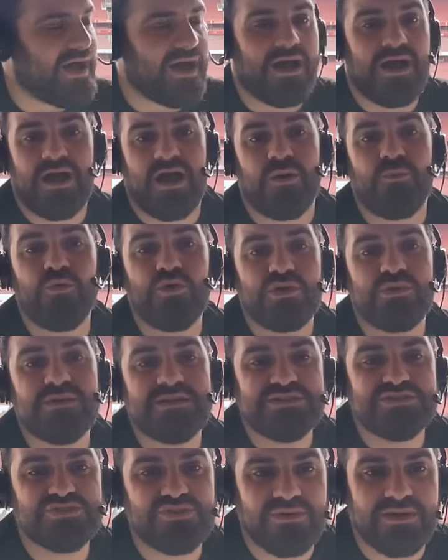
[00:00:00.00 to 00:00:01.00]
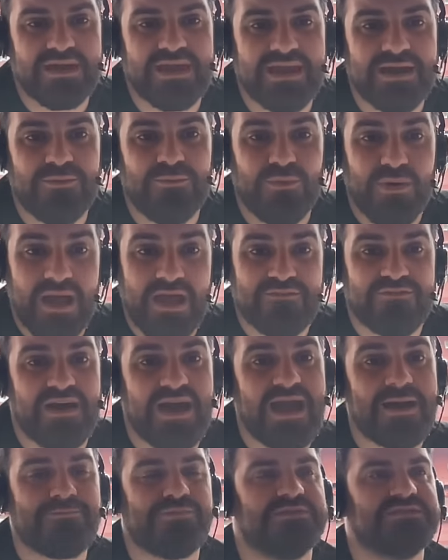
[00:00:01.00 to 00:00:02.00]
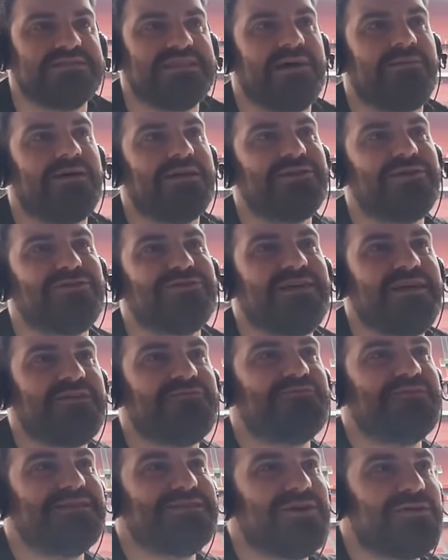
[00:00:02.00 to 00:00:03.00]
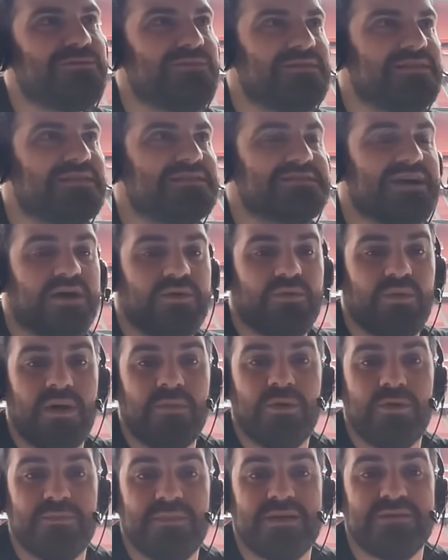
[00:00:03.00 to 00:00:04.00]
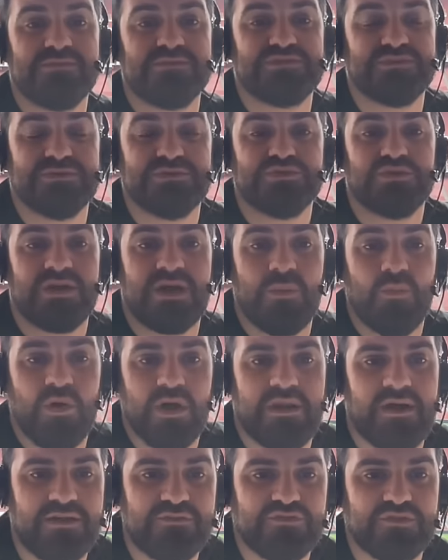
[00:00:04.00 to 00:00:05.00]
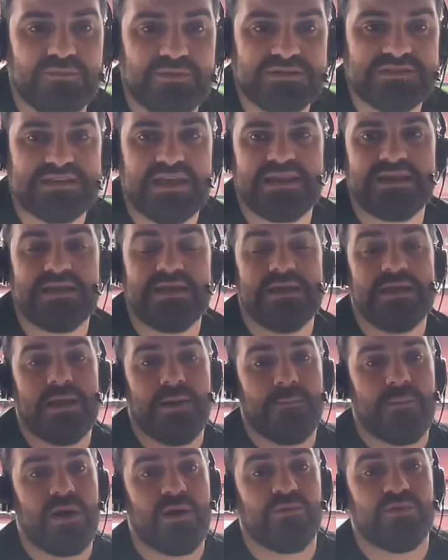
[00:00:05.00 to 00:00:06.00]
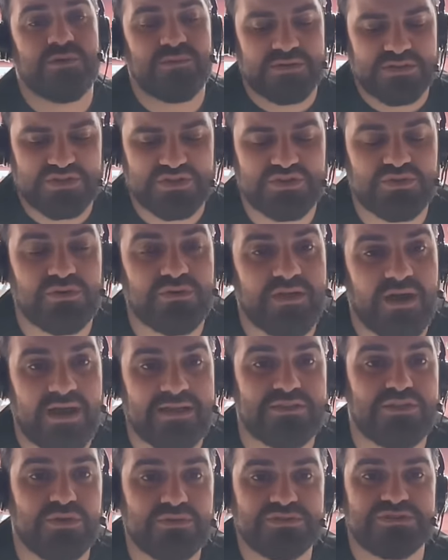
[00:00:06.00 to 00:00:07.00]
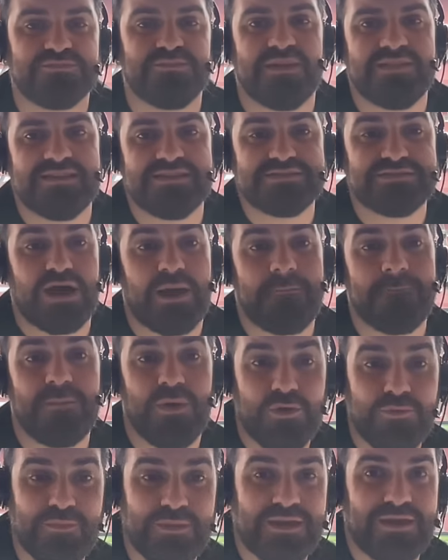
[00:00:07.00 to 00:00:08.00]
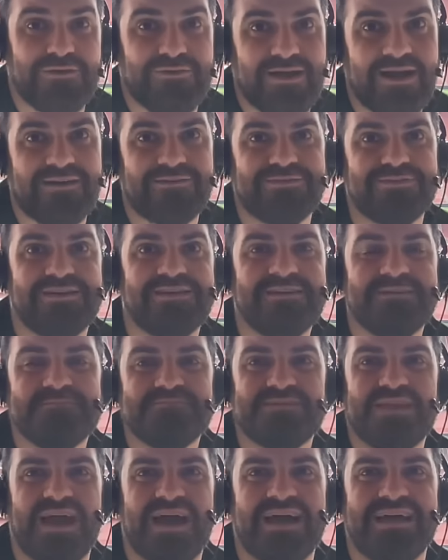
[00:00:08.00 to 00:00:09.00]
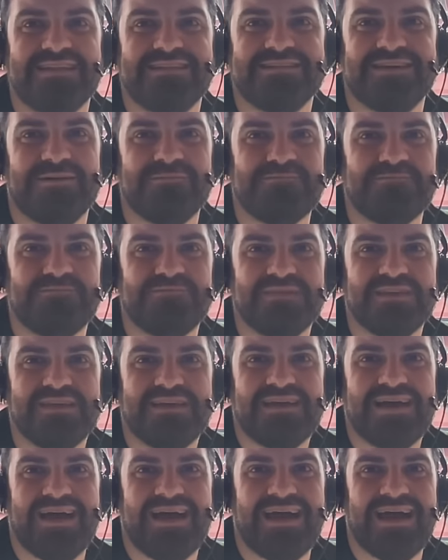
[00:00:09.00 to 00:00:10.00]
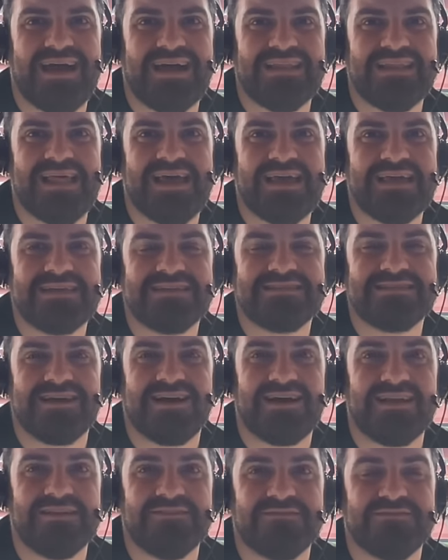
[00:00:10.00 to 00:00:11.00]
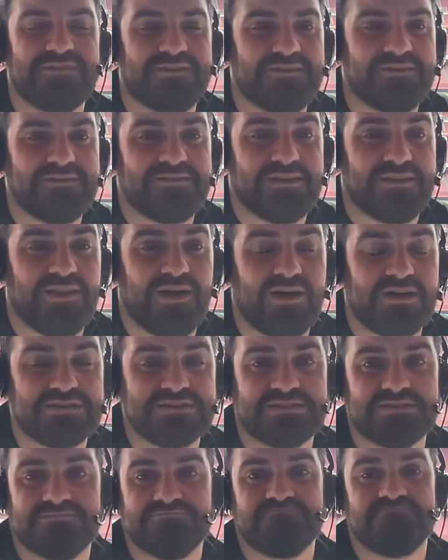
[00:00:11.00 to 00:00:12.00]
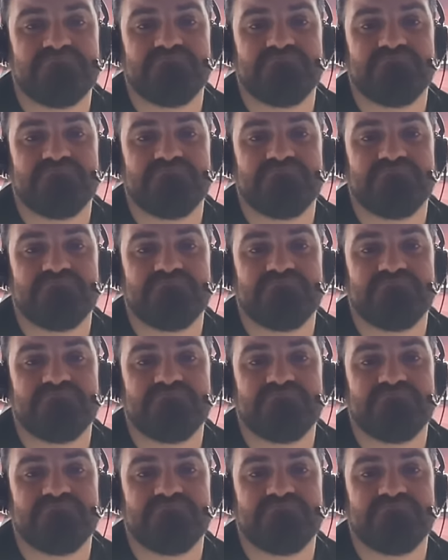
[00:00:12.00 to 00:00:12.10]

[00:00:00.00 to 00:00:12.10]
I want to enjoy it, whatever happens. Now, I know that if we don't win the title, I won't be able to enjoy it 100%, but I want to ensure that I don't spend the time moping around and letting kind of the last